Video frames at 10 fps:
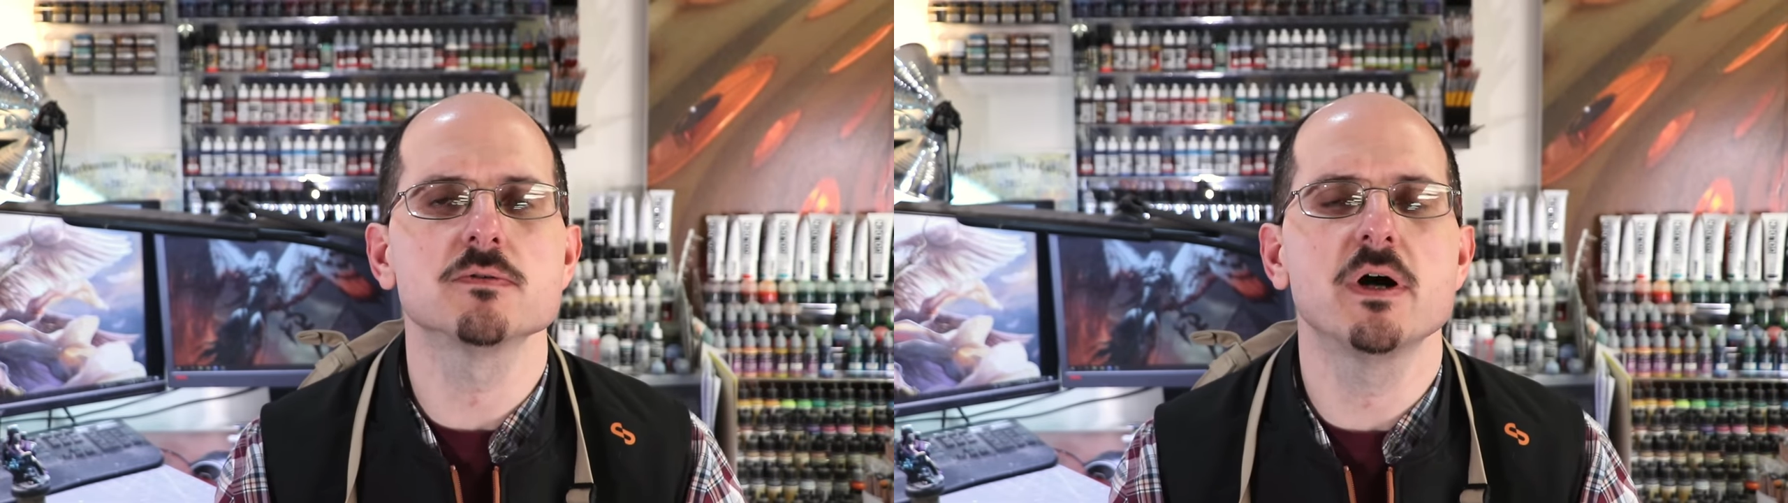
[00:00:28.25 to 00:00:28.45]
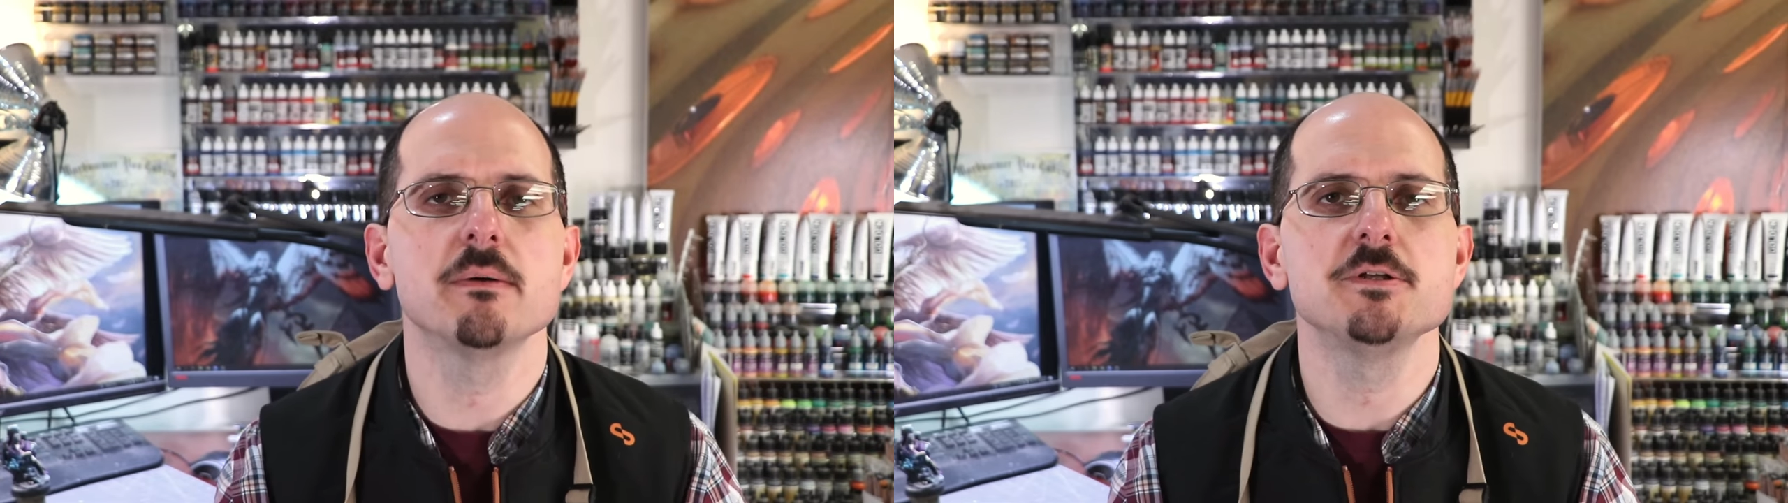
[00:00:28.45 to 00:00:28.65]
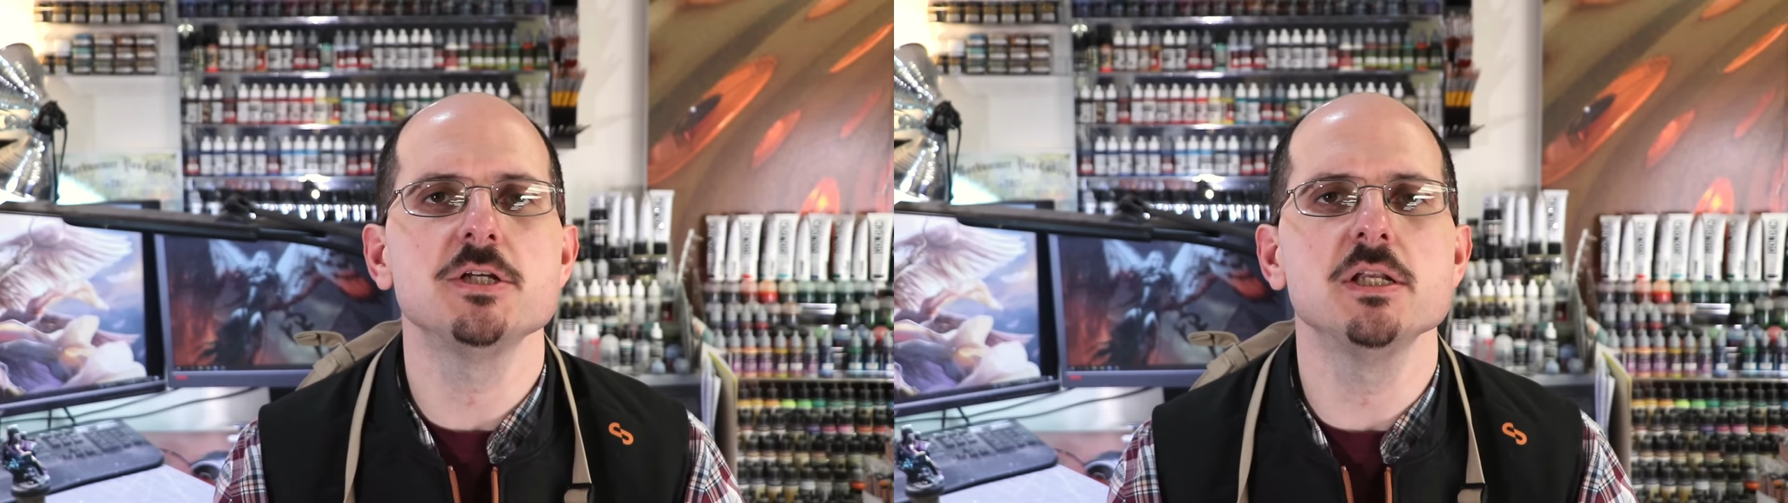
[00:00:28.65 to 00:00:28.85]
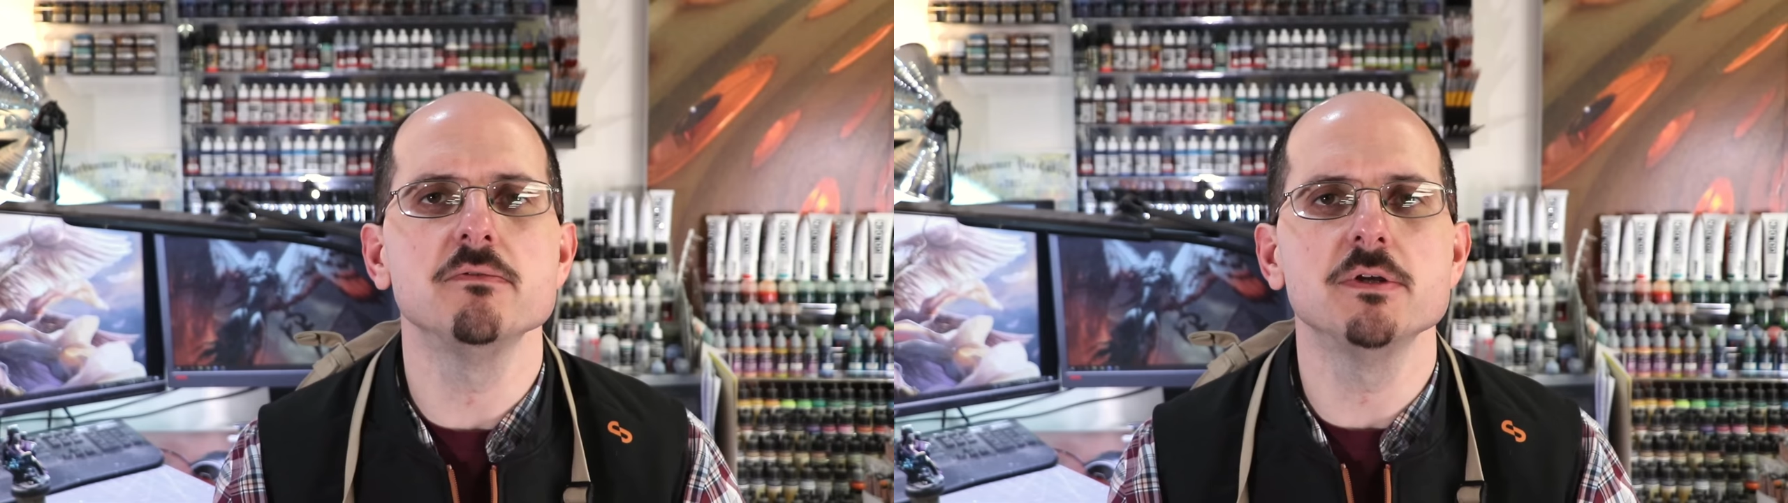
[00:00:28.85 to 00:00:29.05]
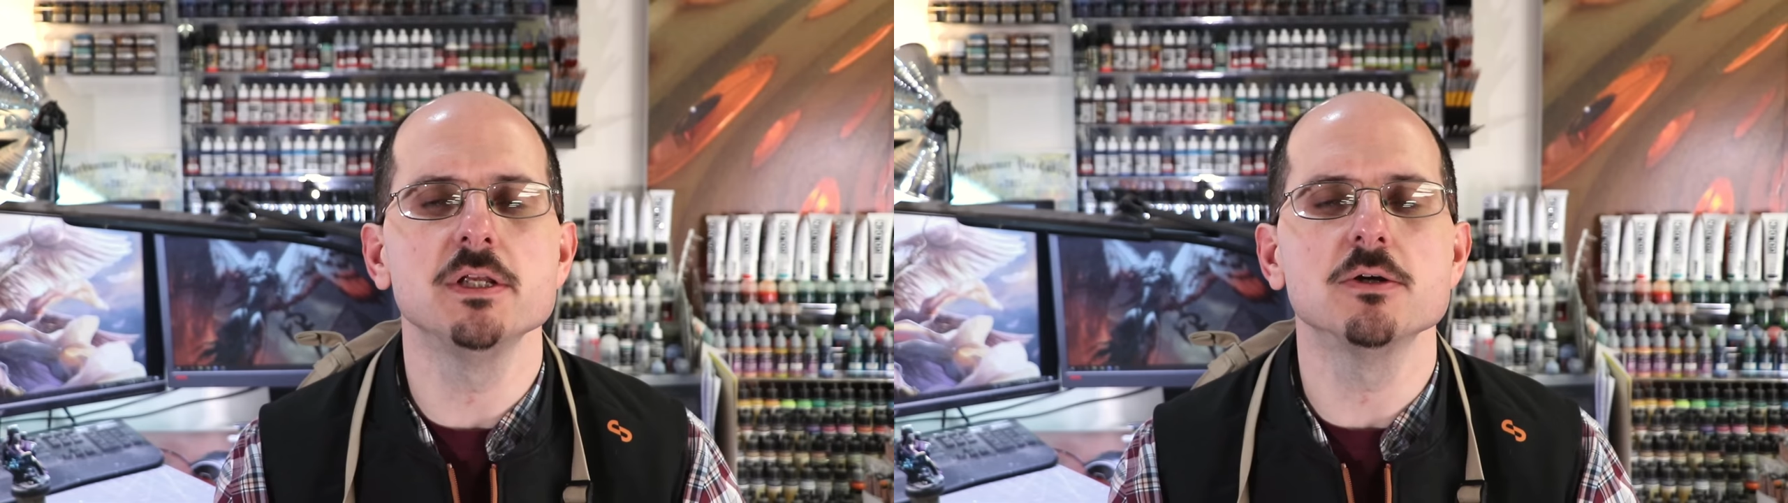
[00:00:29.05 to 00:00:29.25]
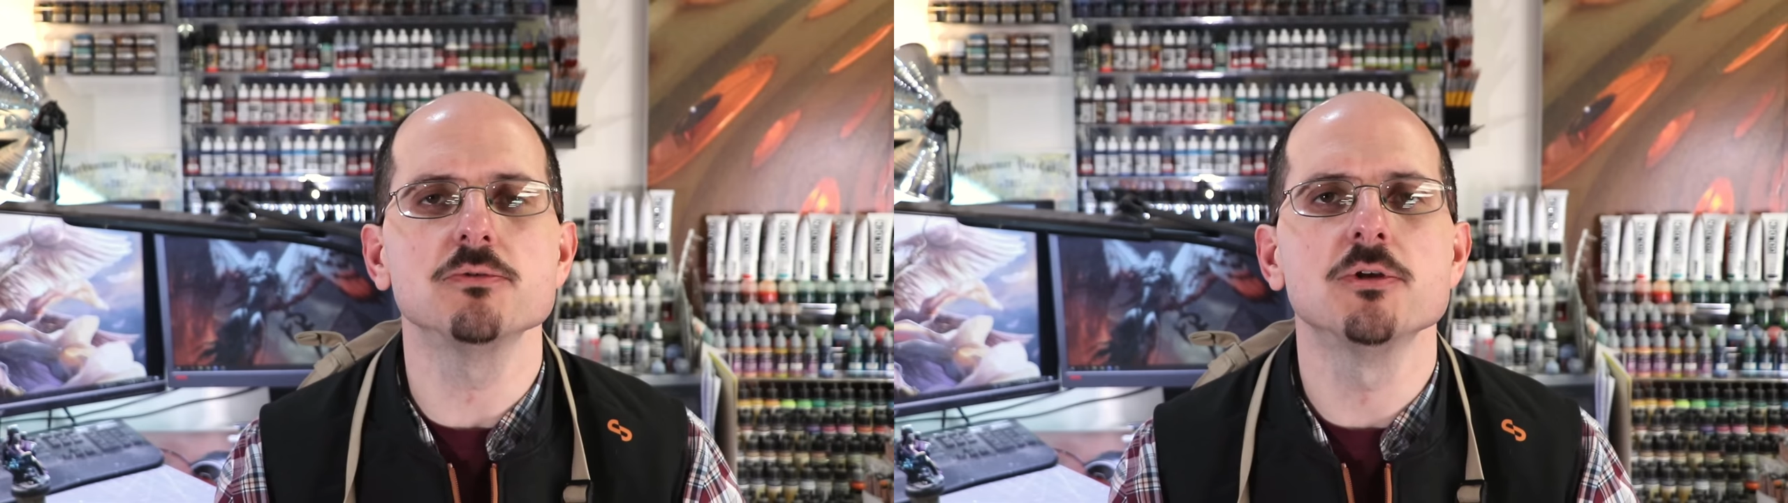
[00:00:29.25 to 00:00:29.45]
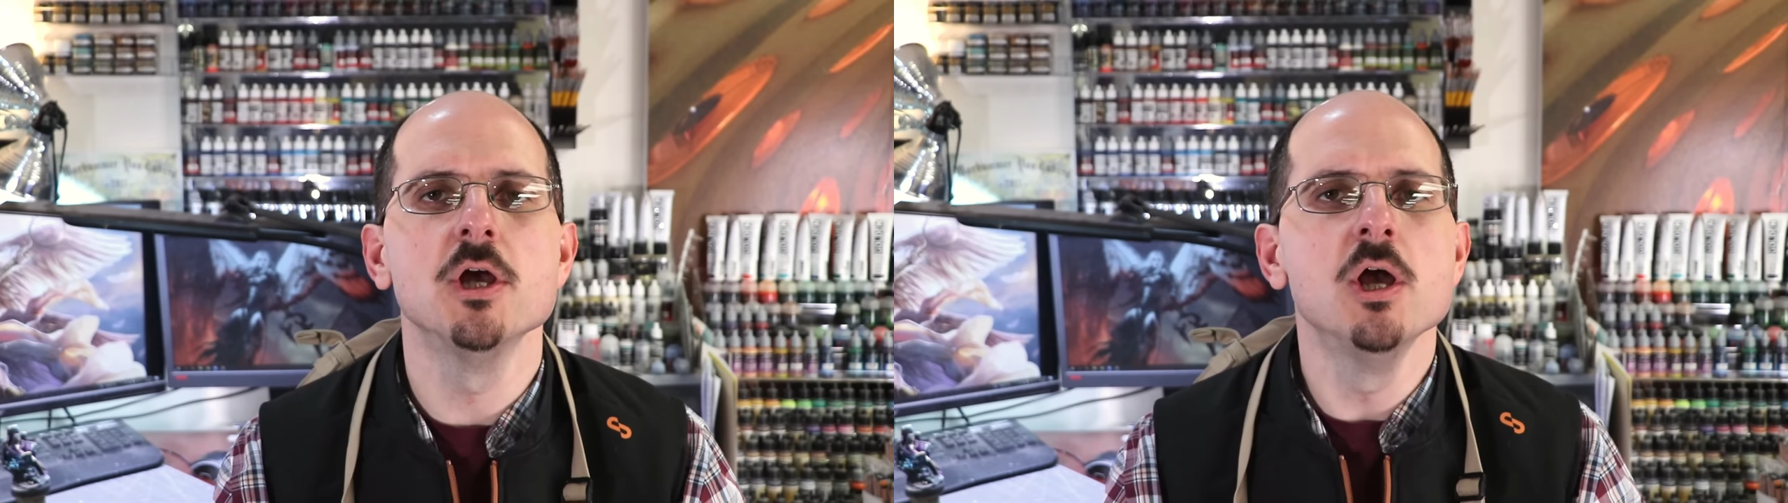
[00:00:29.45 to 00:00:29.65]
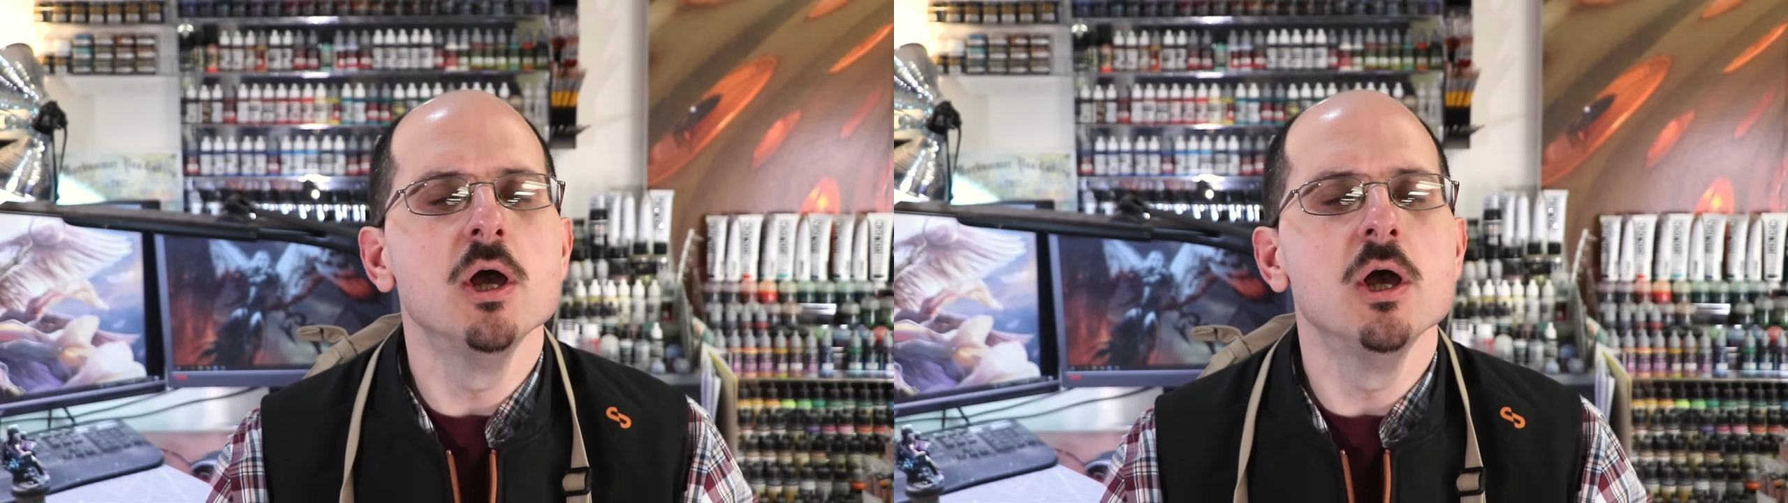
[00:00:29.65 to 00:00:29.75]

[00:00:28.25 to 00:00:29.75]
of Hobby Cheating videos,